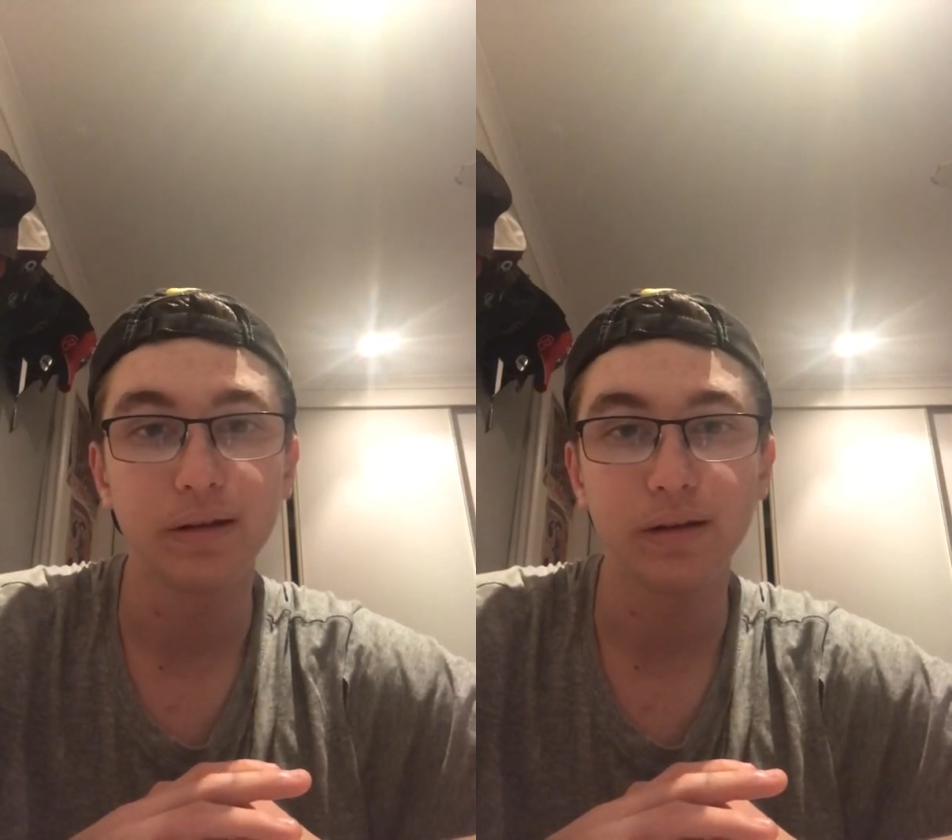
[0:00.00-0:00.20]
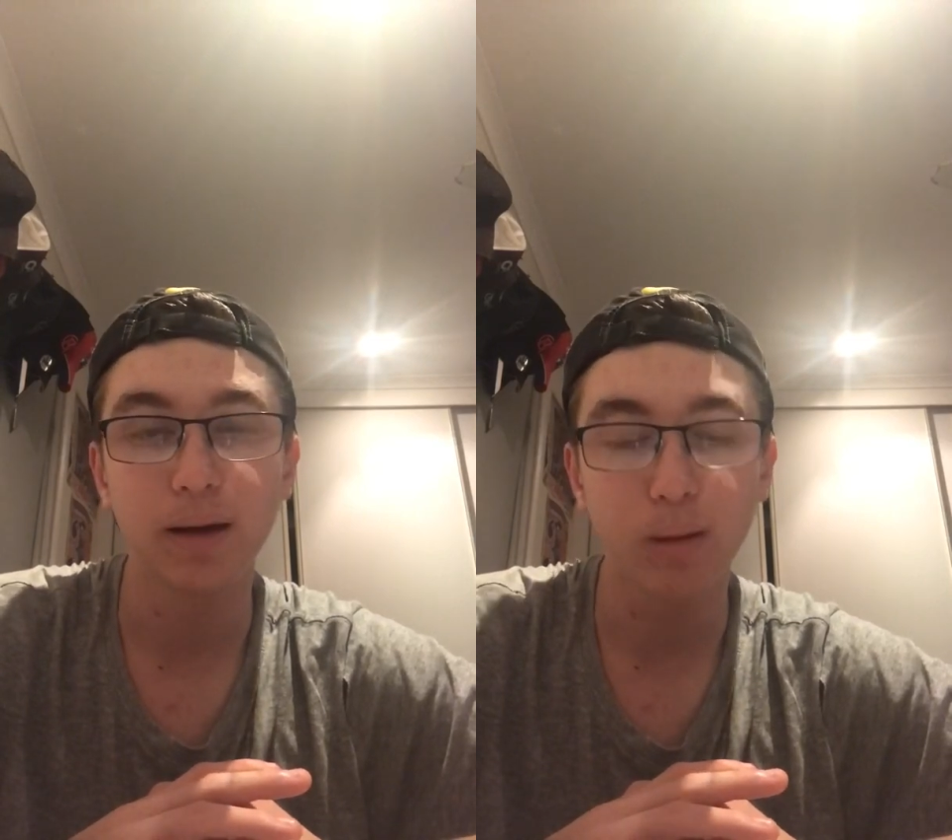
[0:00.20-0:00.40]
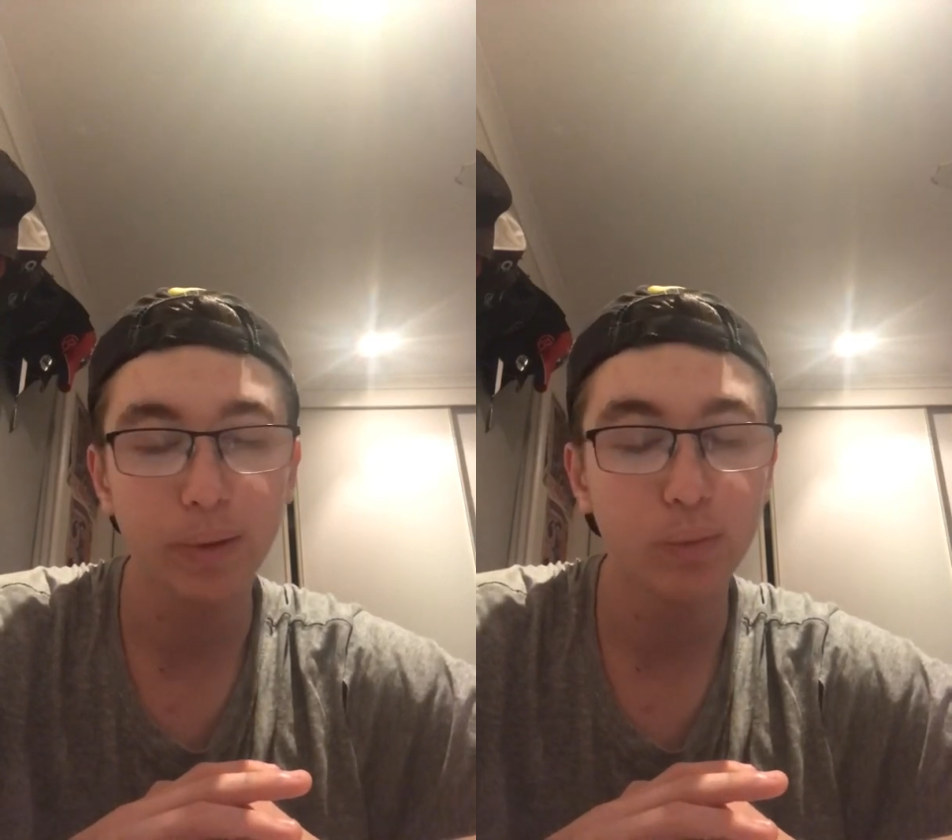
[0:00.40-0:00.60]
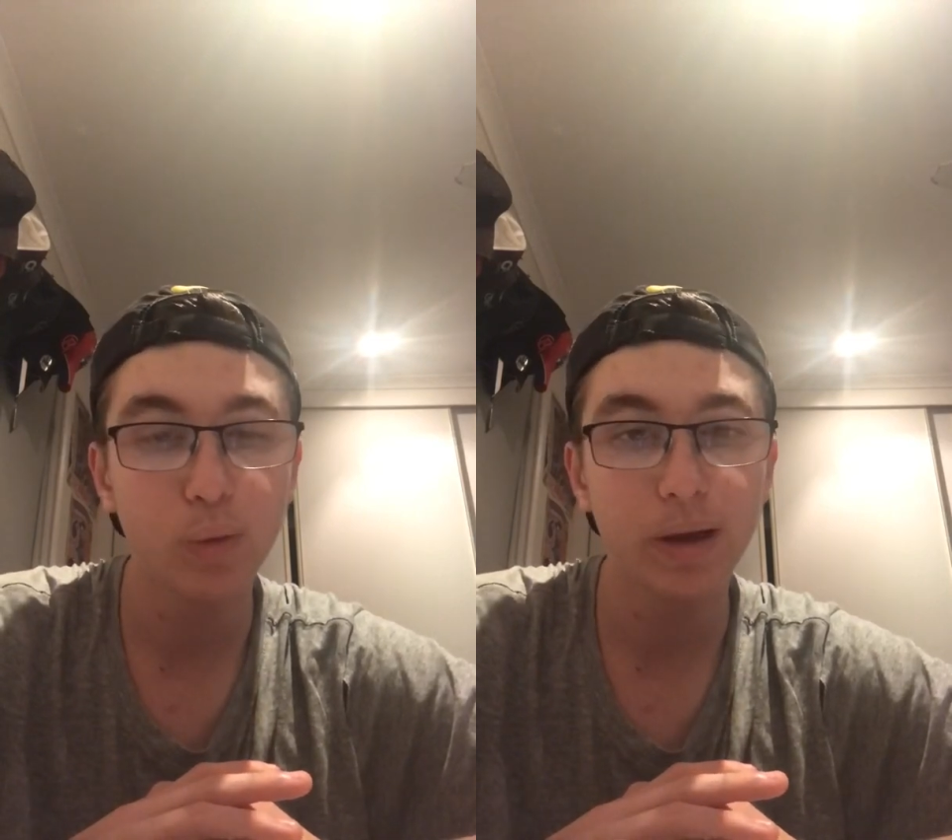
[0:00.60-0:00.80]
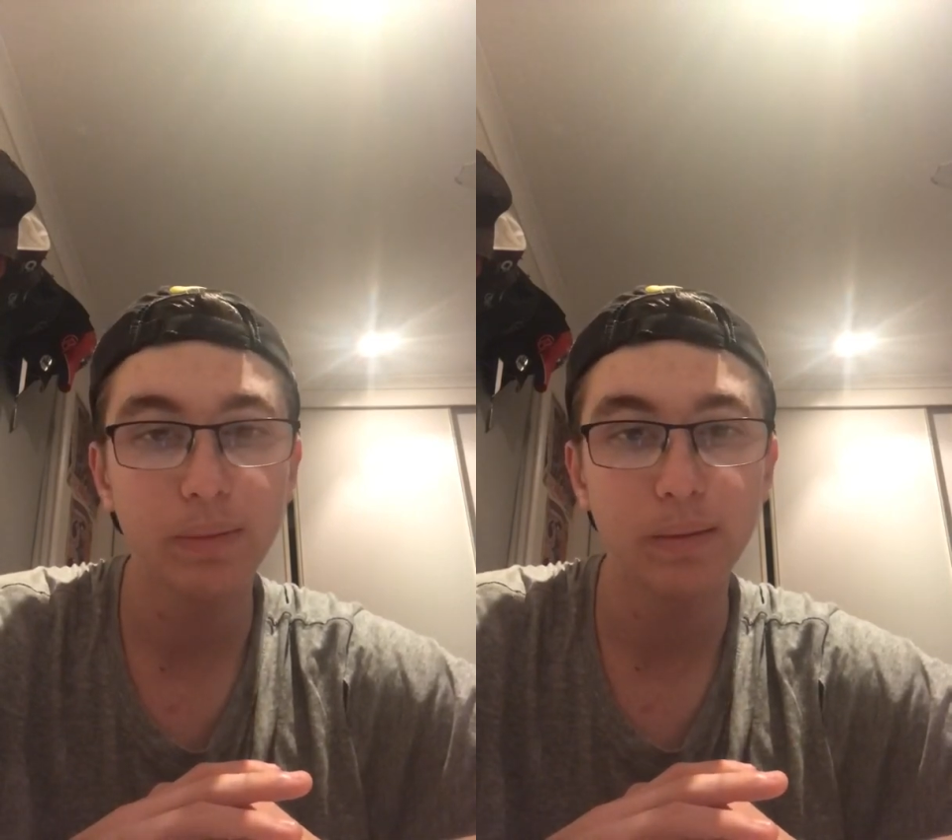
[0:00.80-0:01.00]
They probably will
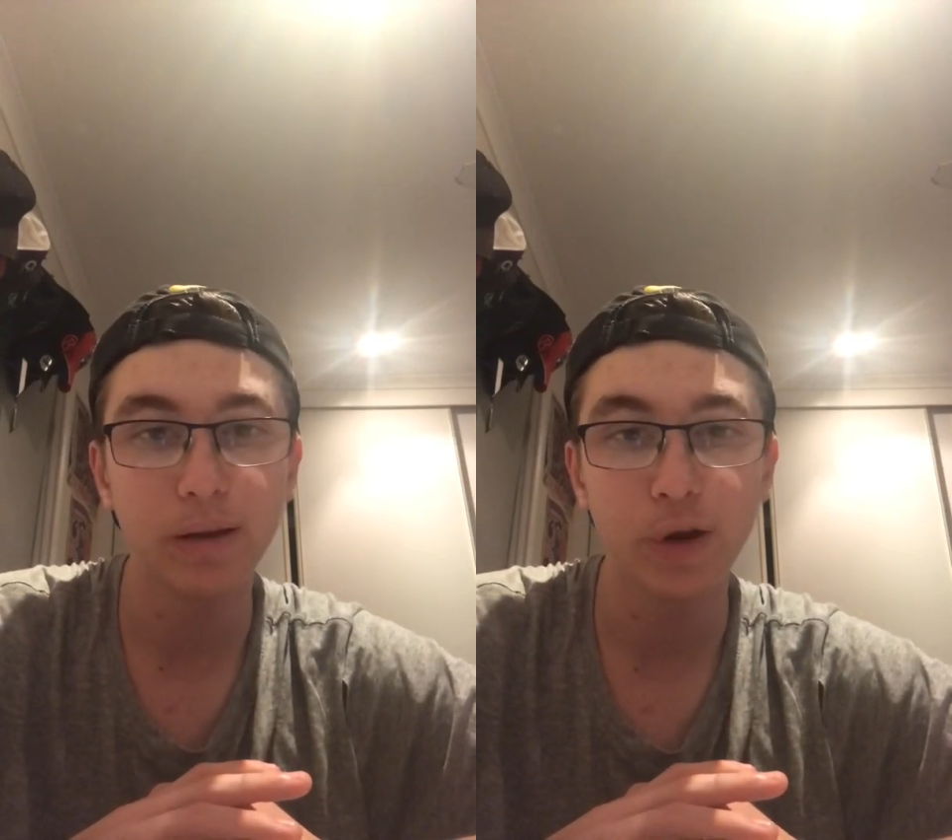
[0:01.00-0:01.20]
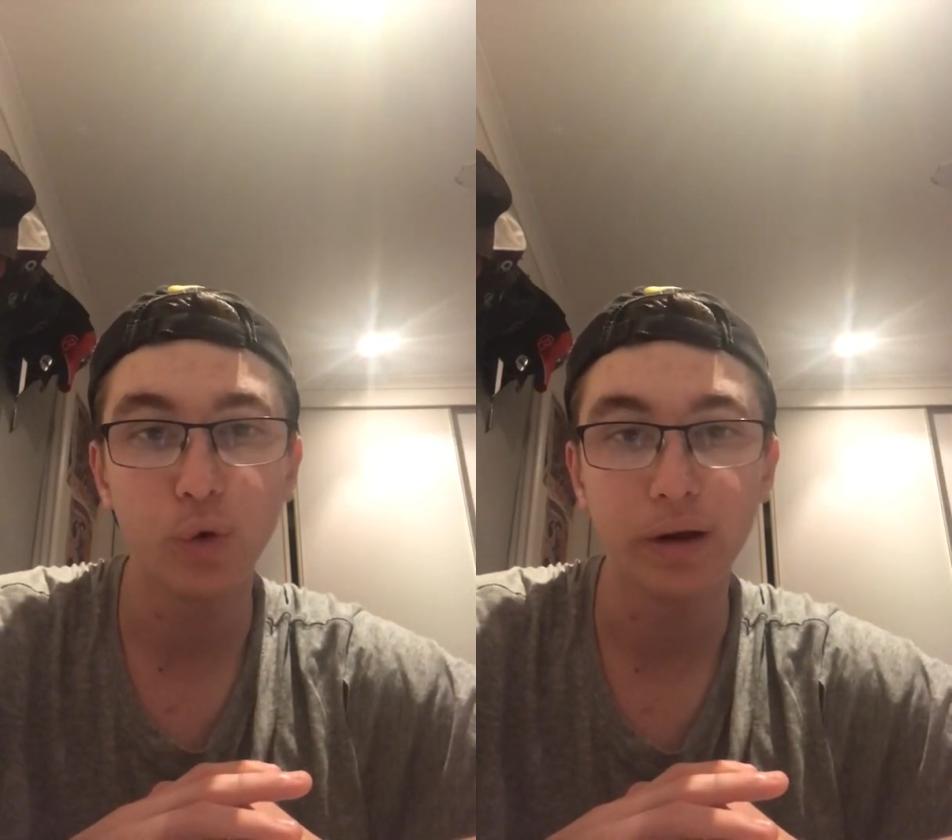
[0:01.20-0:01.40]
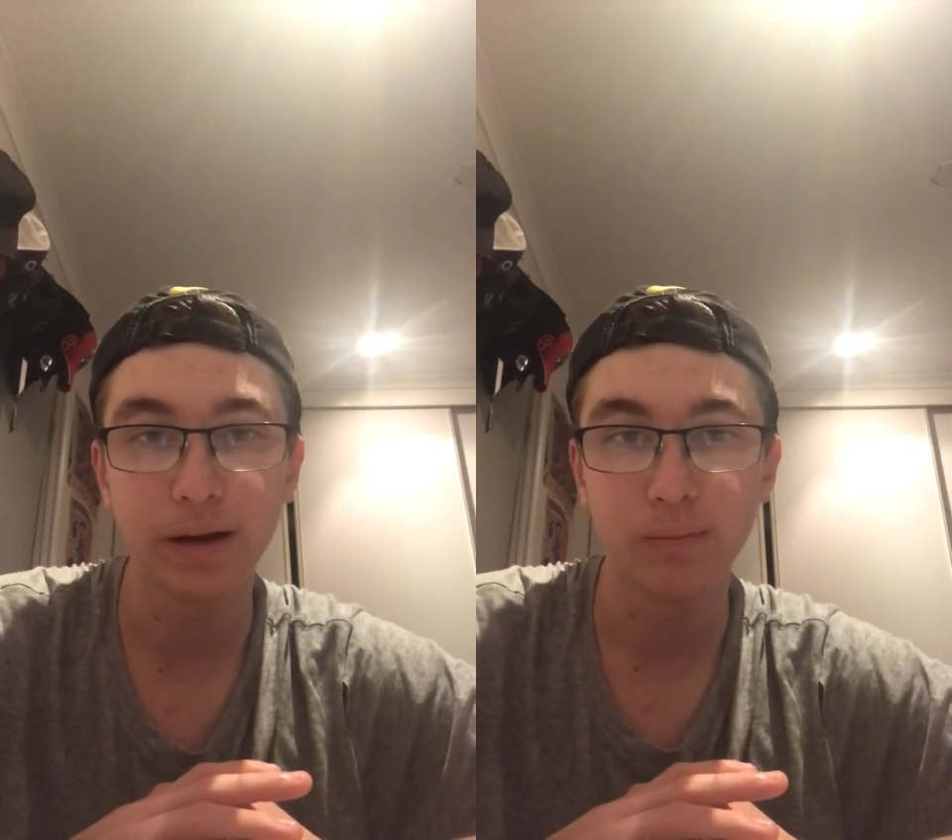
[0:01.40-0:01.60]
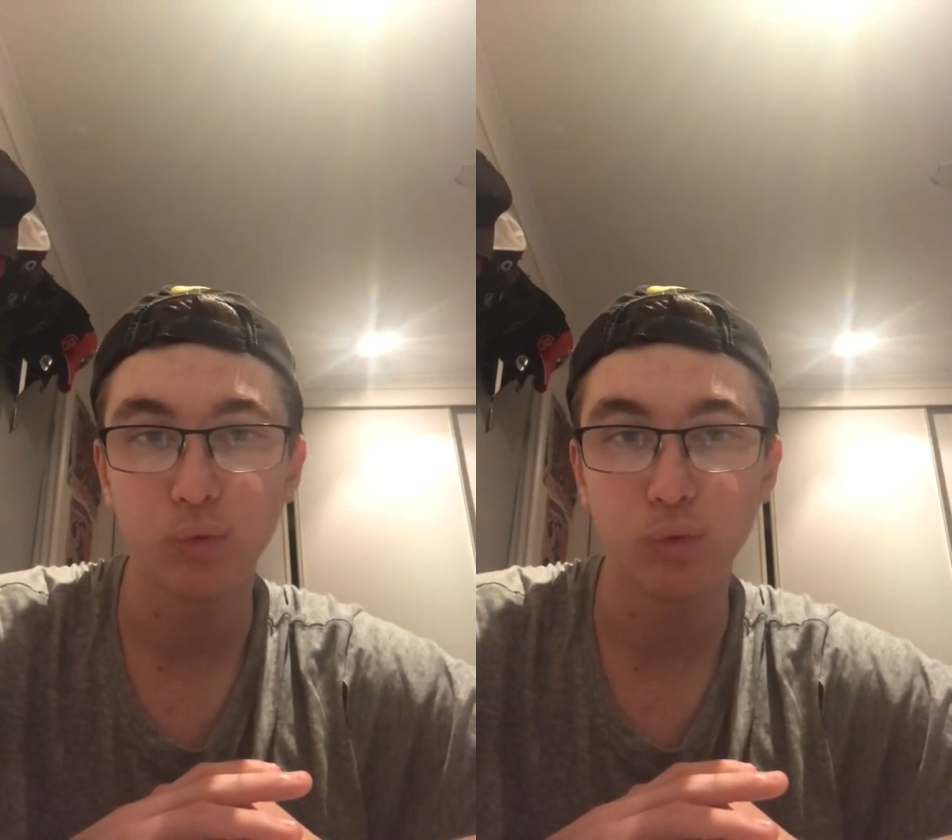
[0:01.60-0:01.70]
be a bit annoyed and